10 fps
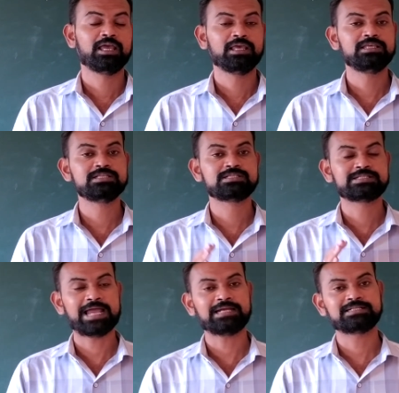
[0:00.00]
His
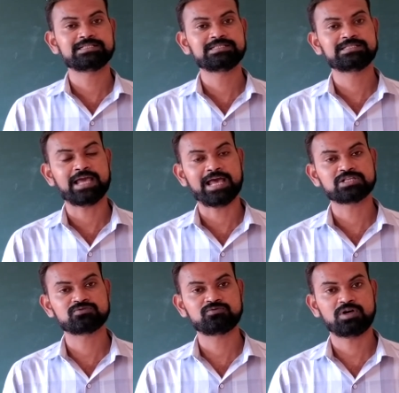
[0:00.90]
tactics
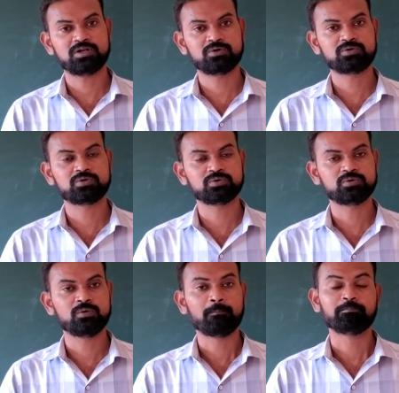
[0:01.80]
as followed to
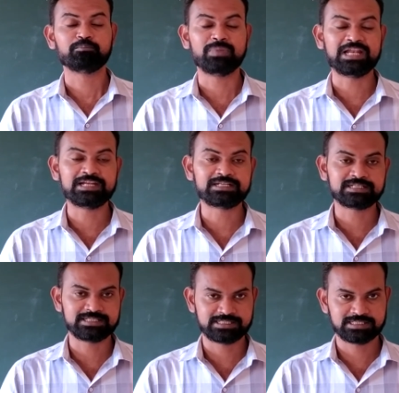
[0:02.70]

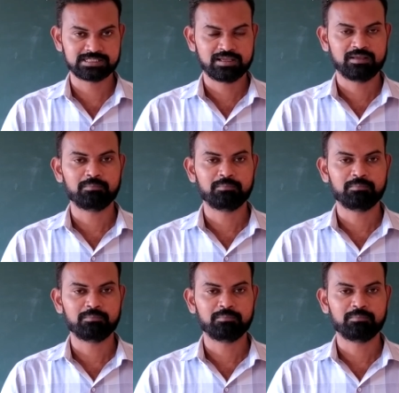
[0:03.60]
militaries.